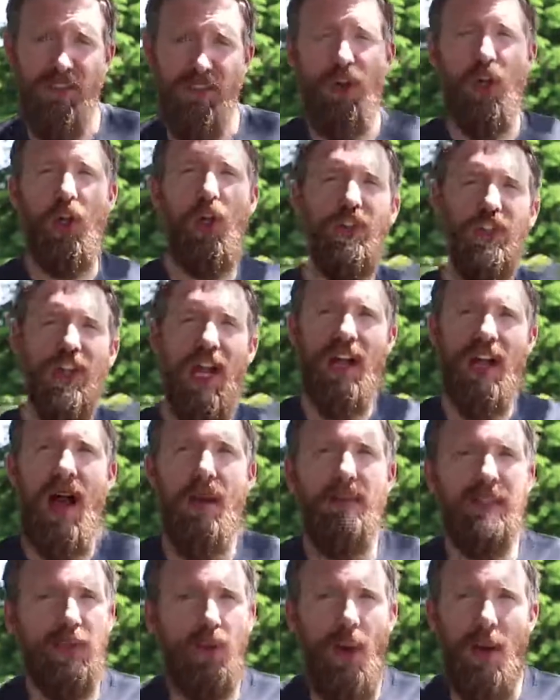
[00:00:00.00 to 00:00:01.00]
So foreclosure dot
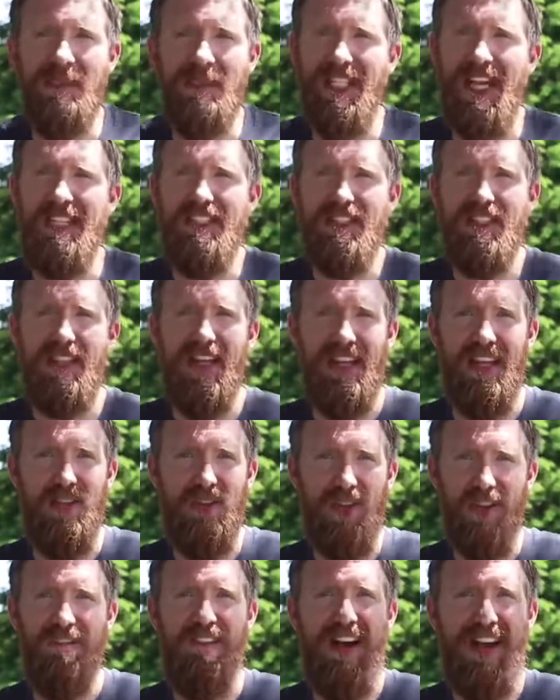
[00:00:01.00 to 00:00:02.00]
com is a website that
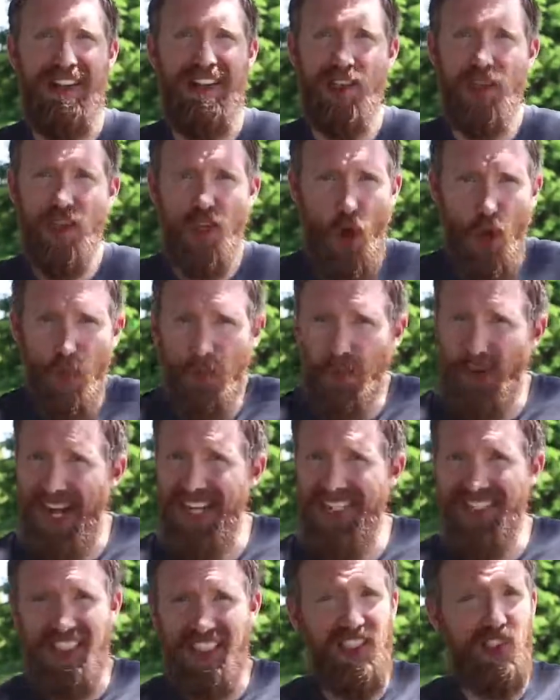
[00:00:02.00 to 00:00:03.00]
you can find
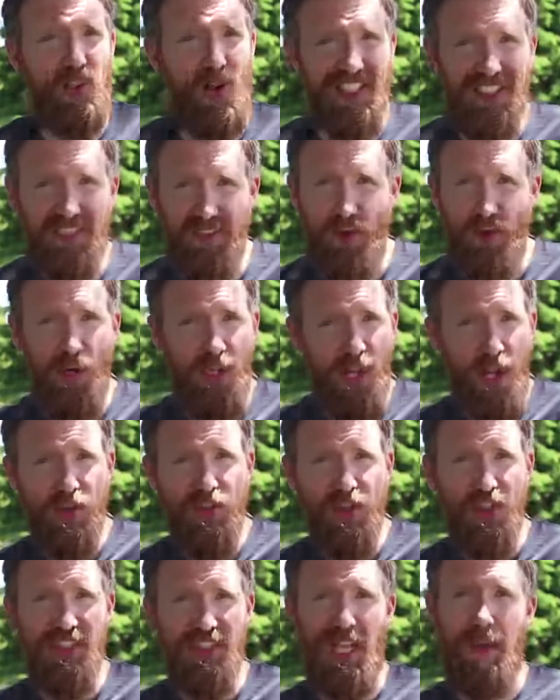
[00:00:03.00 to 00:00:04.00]
low-priced distressed
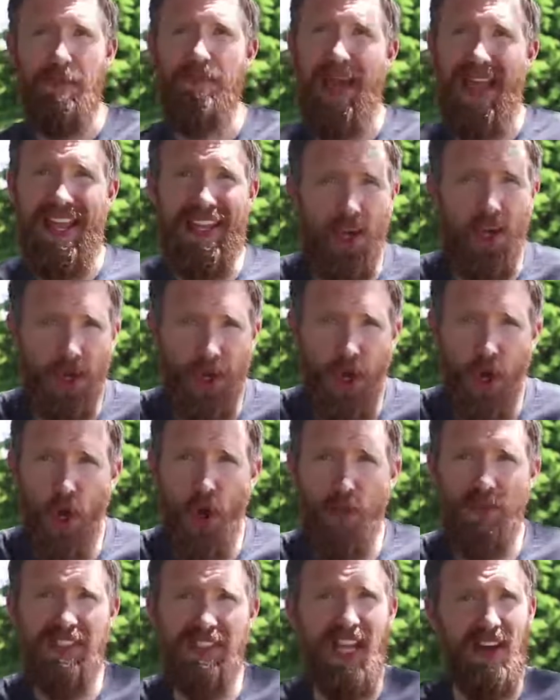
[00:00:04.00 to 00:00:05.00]
foreclosures like bank-owned
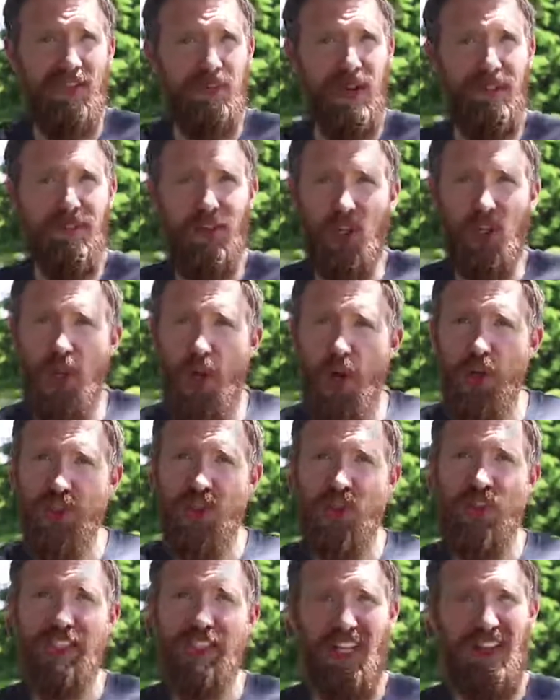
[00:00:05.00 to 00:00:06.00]
homes, government
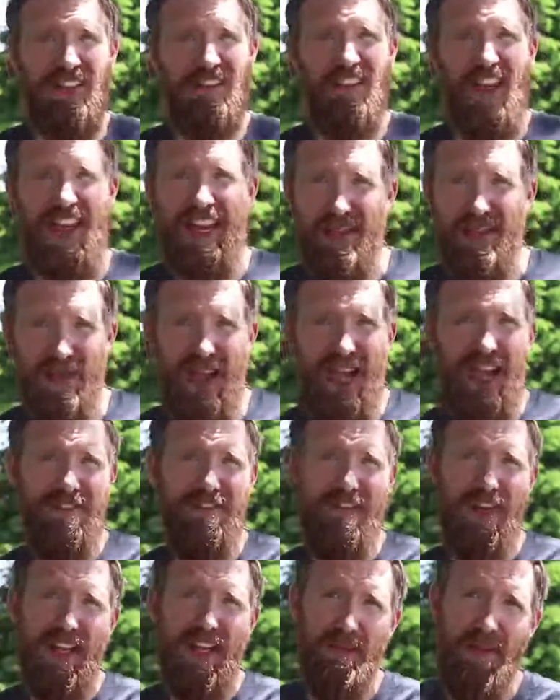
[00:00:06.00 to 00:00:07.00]
foreclosures like Fannie Mae,
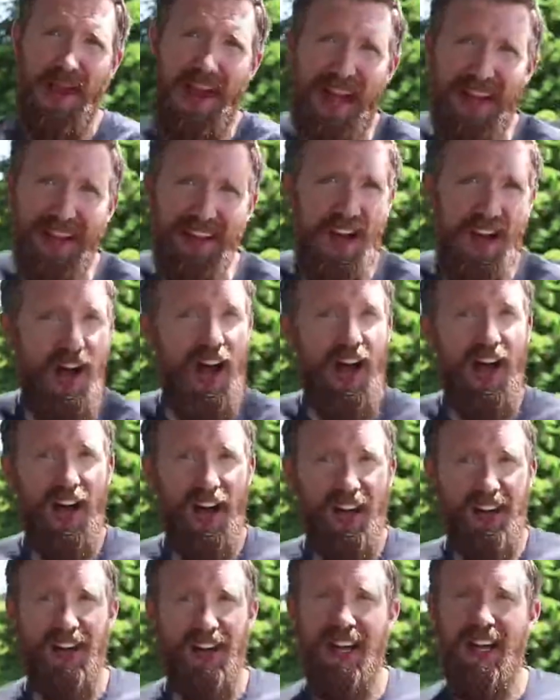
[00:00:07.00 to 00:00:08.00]
Freddie Mac, H
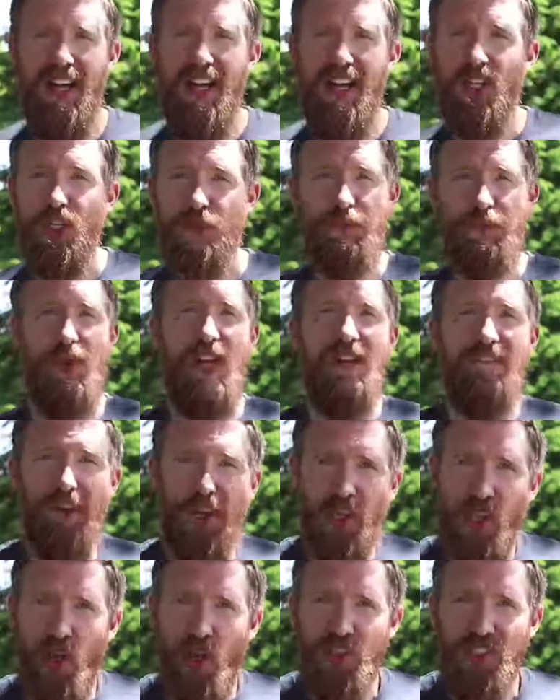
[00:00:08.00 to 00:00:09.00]
U D. There's
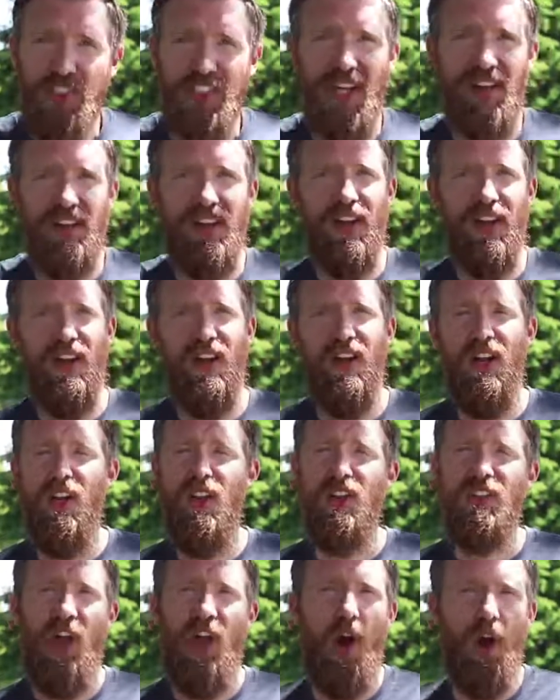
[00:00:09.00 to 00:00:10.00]
pre-foreclosures on there,
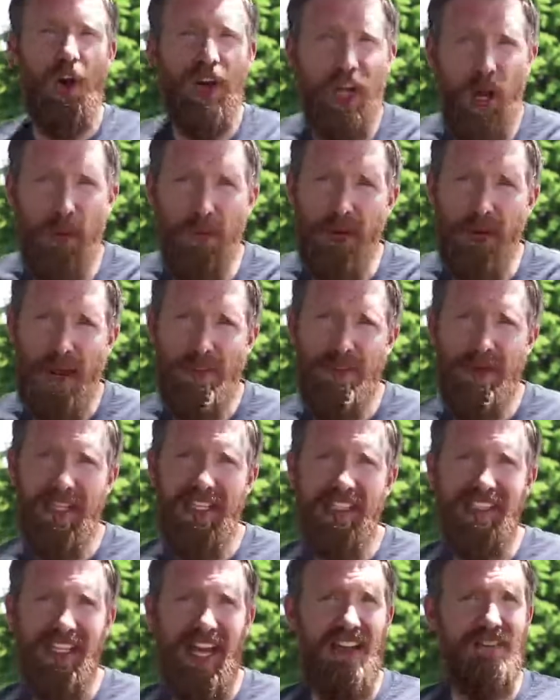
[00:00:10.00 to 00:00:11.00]
there's R E O
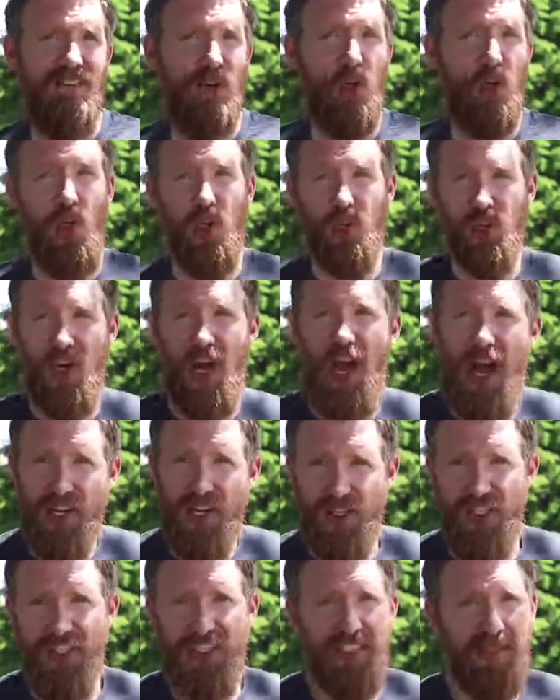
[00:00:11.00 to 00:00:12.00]
properties and foreclosure
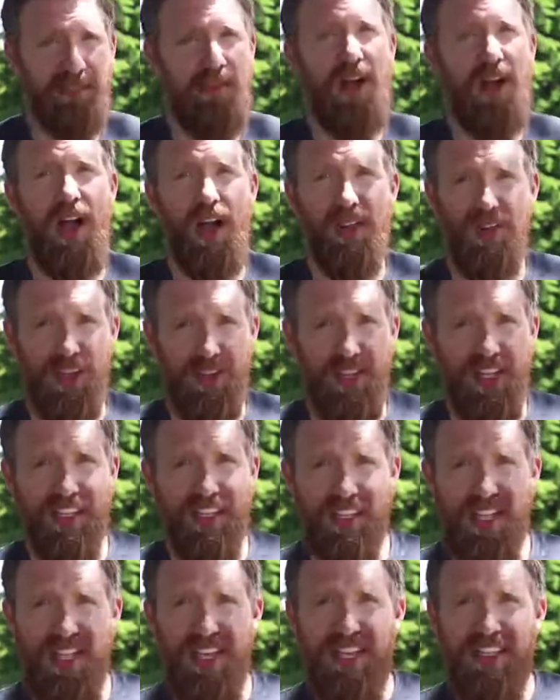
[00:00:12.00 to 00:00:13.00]
auctions, among other things.